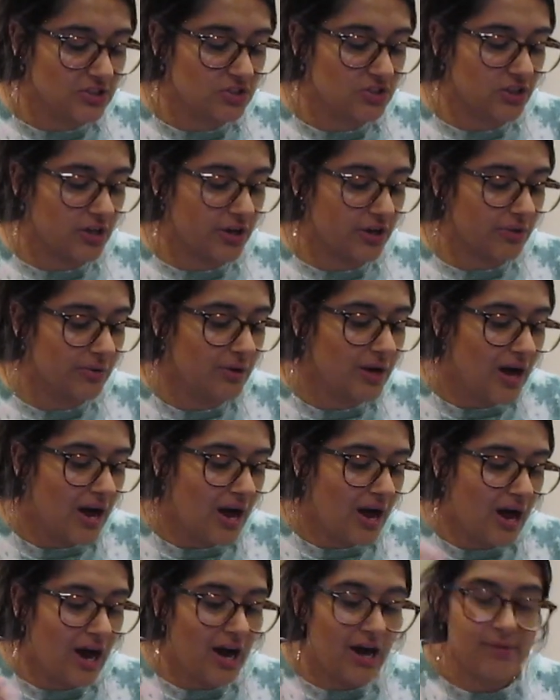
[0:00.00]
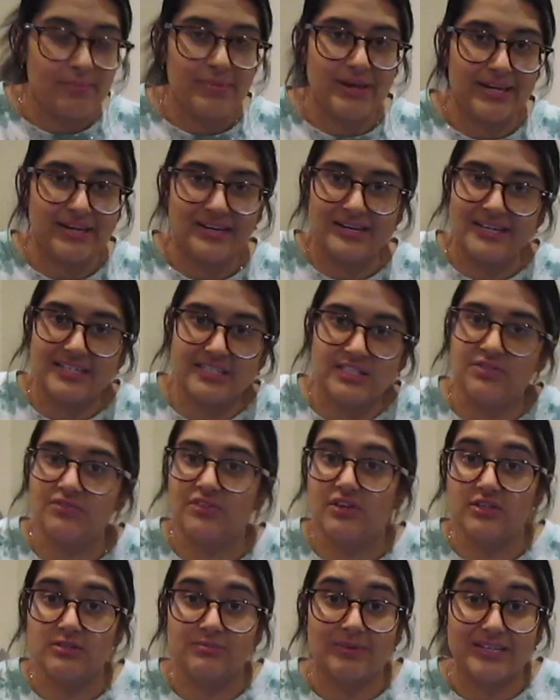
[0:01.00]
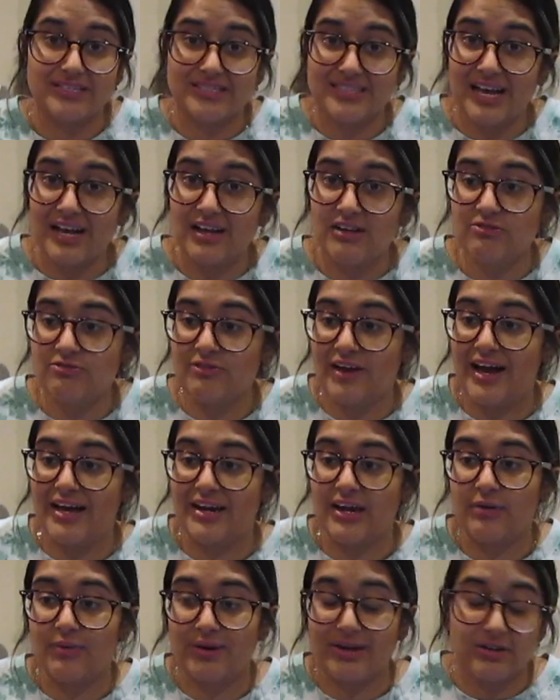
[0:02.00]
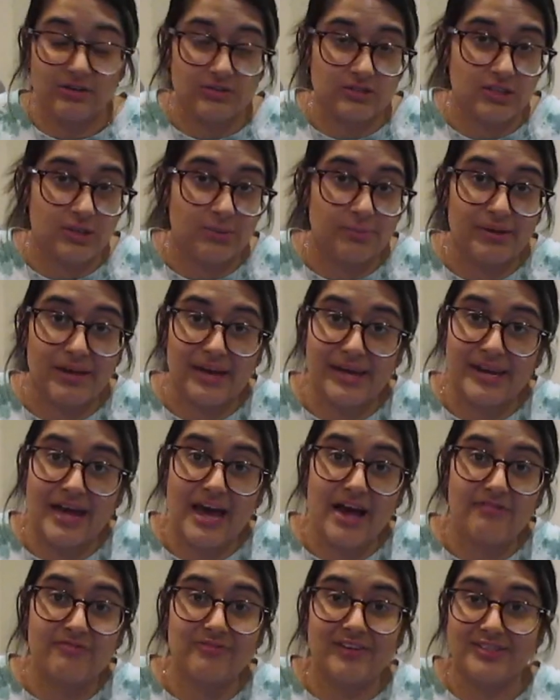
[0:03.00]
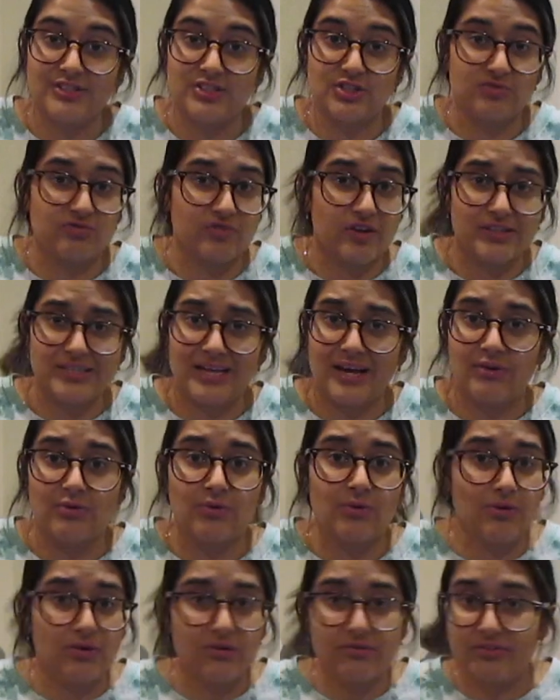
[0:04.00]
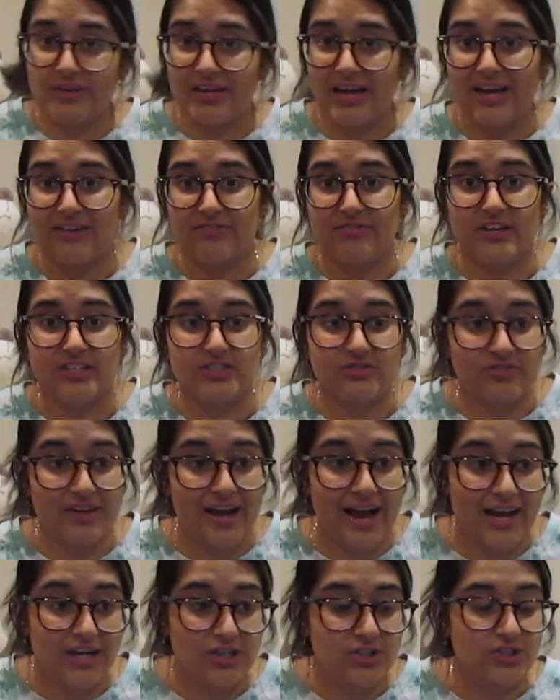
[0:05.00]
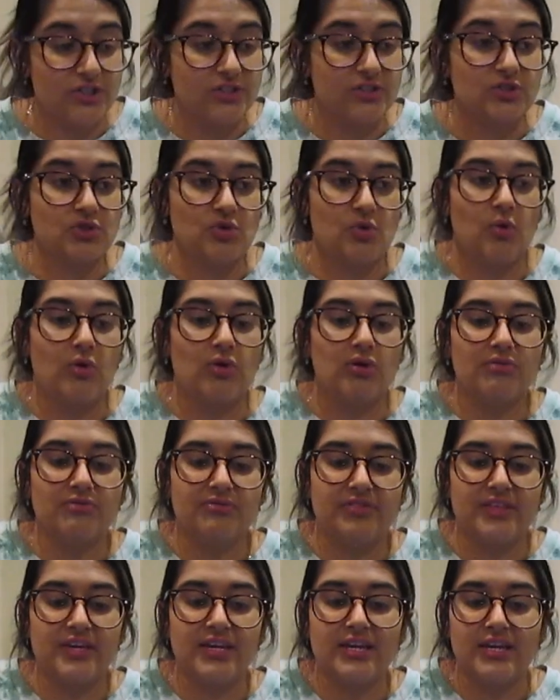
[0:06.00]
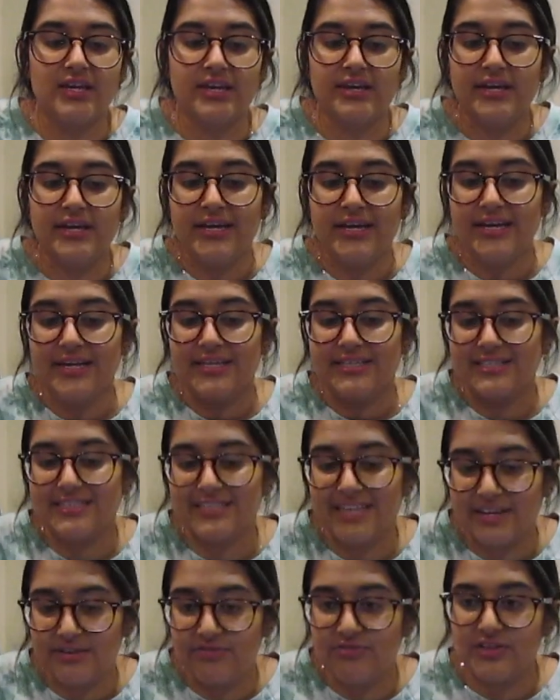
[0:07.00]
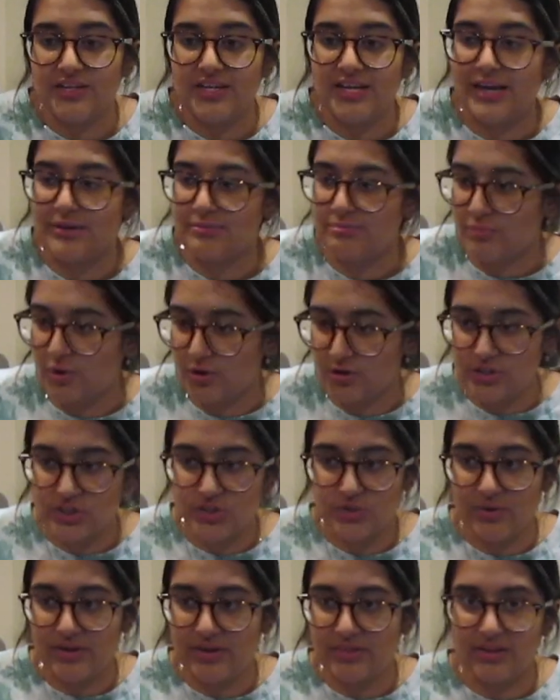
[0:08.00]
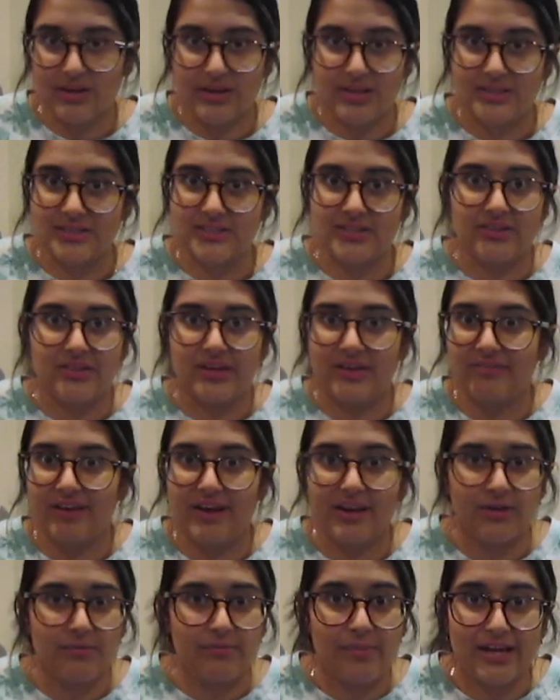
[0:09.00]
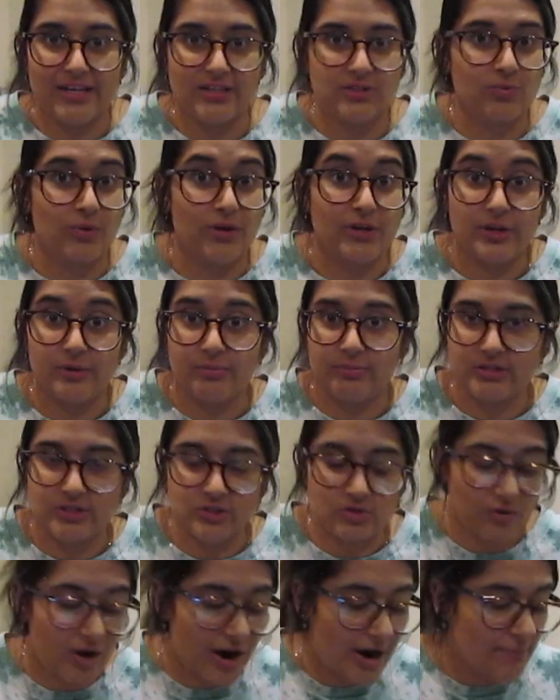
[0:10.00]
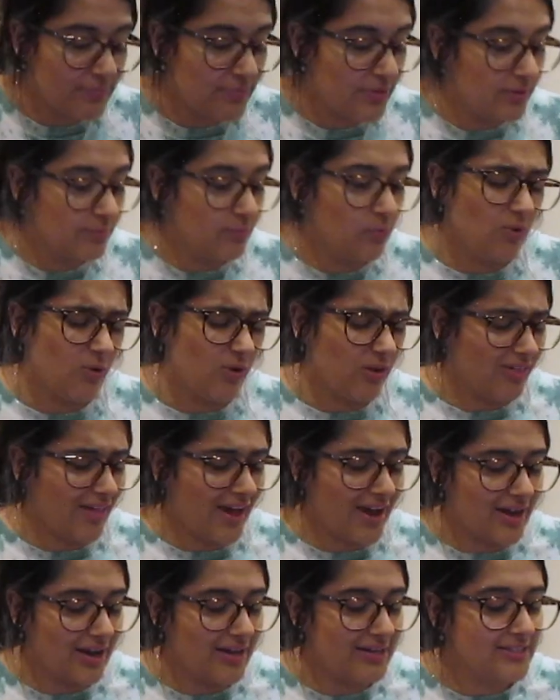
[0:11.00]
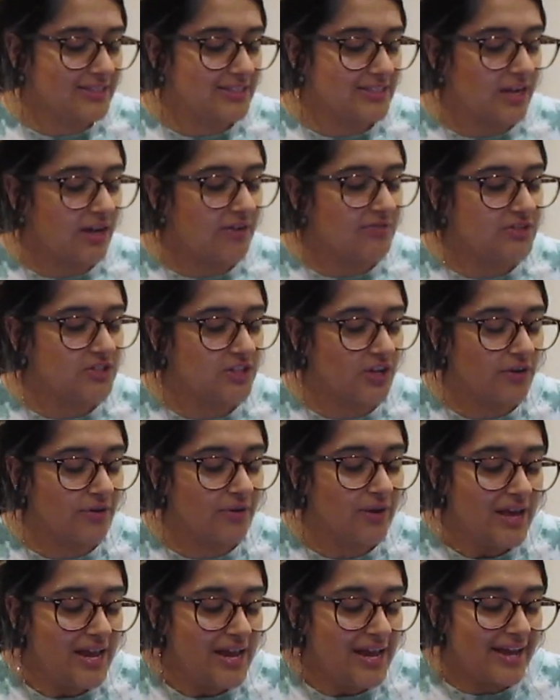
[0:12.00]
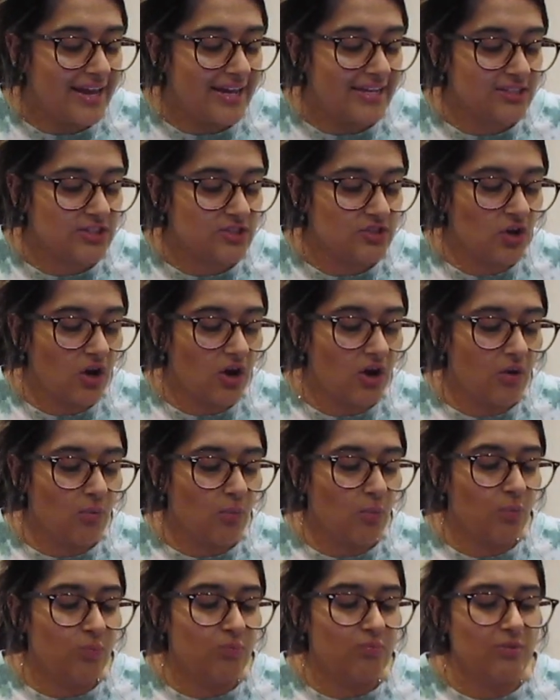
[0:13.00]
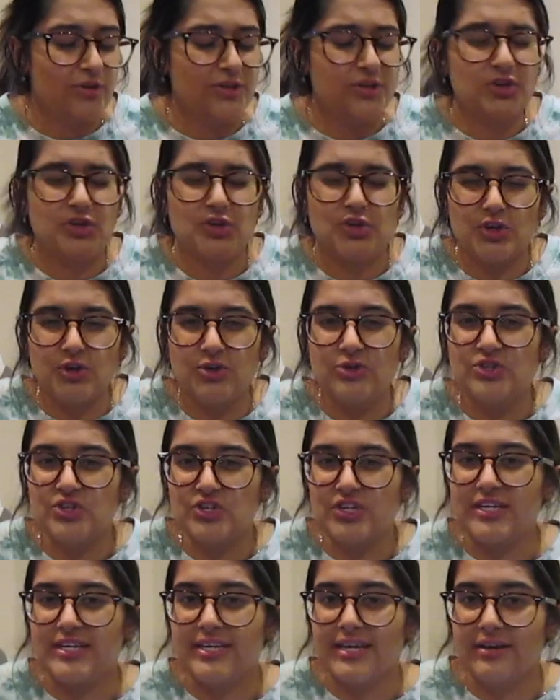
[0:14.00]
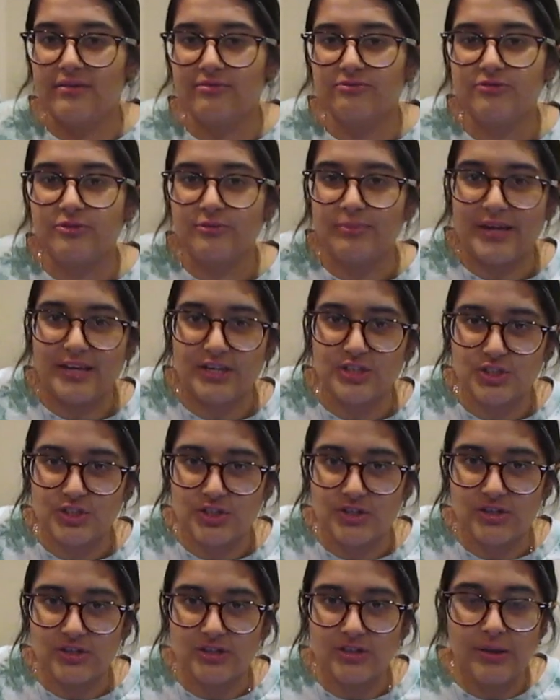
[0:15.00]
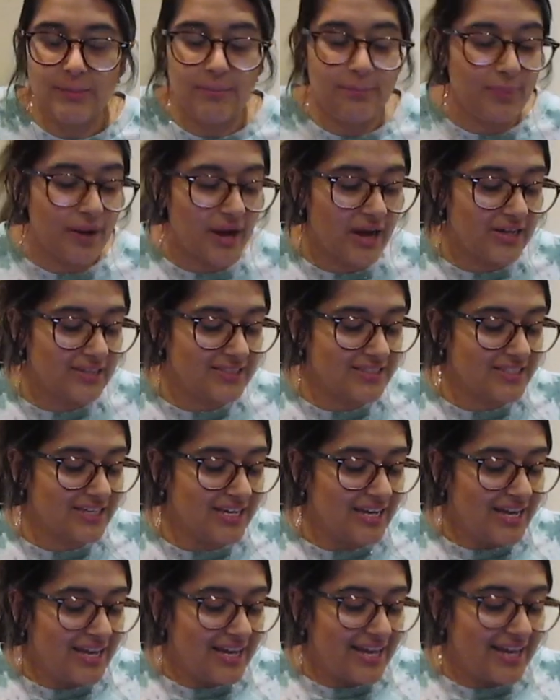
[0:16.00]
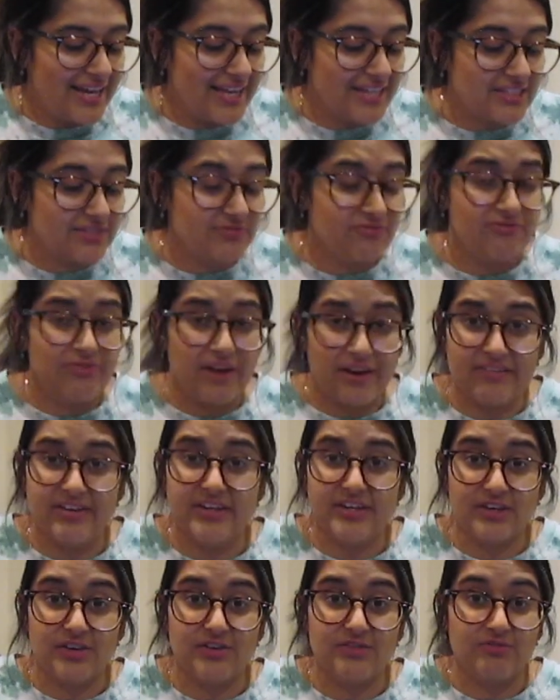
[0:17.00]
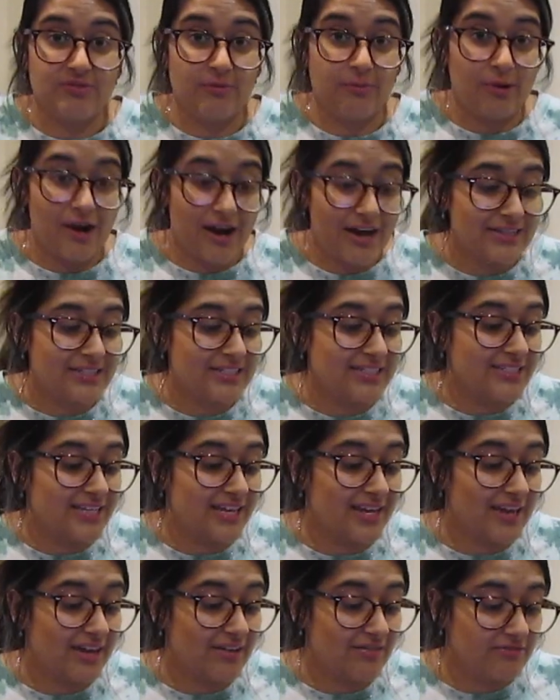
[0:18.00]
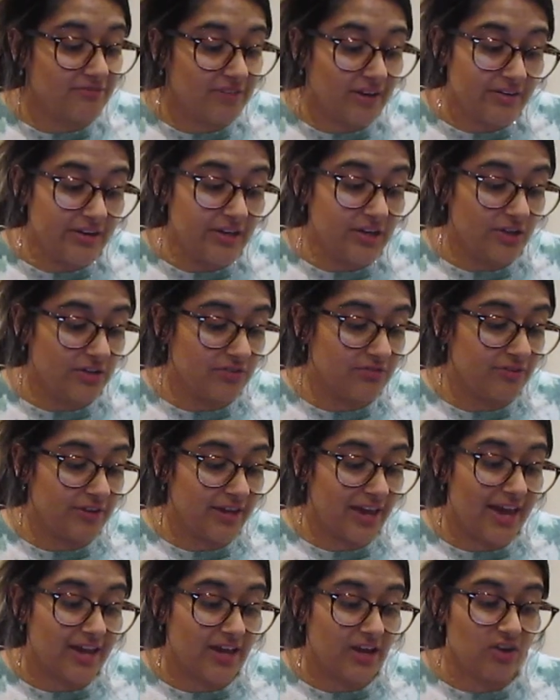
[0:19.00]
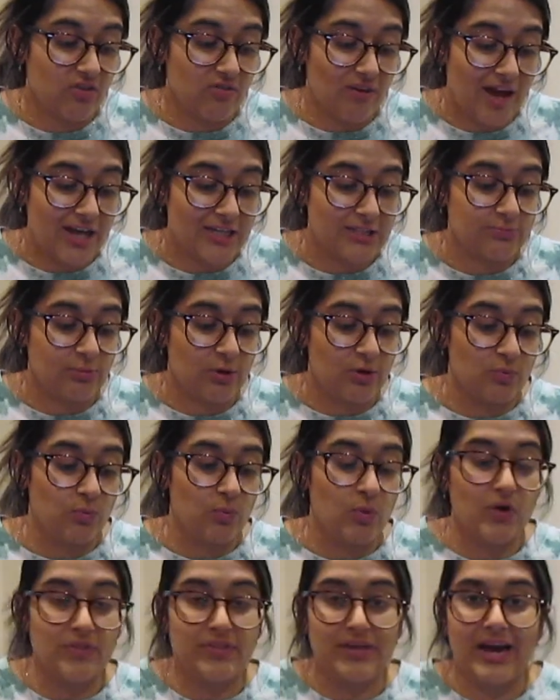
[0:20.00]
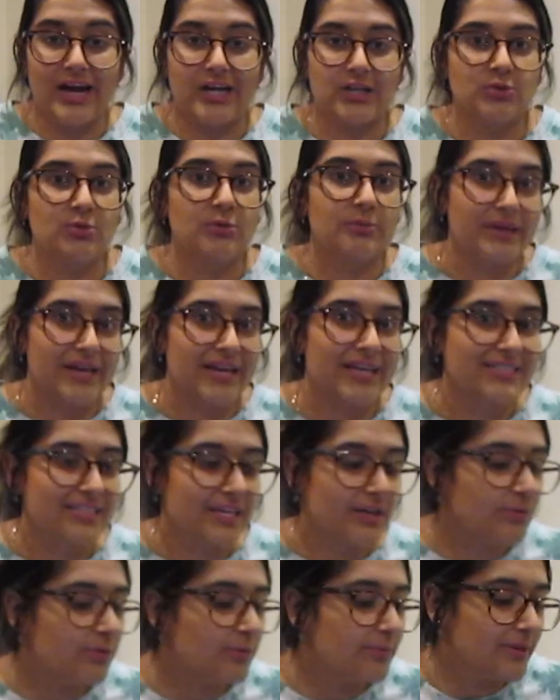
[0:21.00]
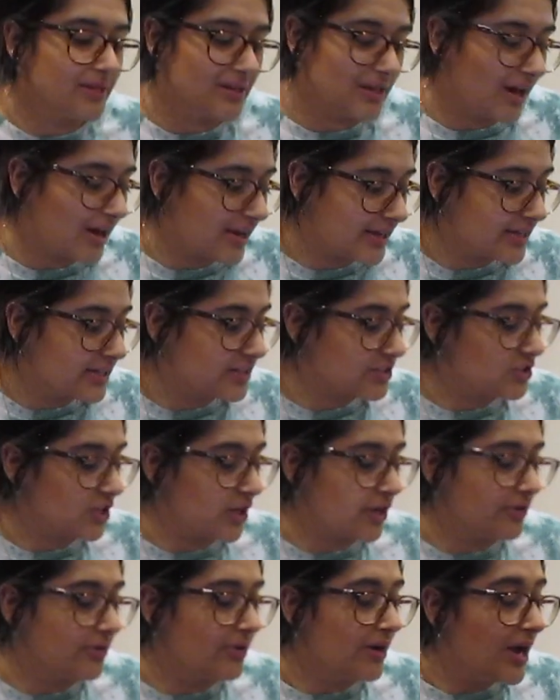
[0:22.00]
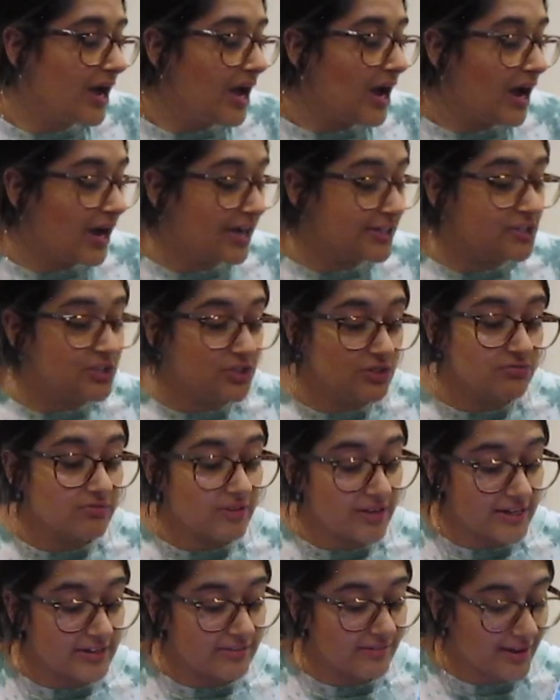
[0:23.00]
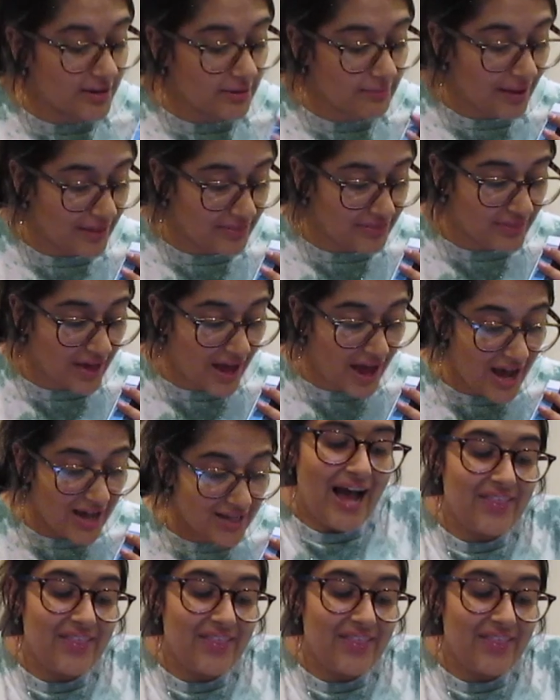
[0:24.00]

So I made a list of those myself, and I went onto the BNF and just wrote down all of the adverse reactions, all of the safety and monitoring things that they recommend when you prescribe them, all of that kind of stuff. So it's not hugely informational, but it's very good for practicing and very good for getting a grasp on what the actual PSA will be like. So I do really recommend that.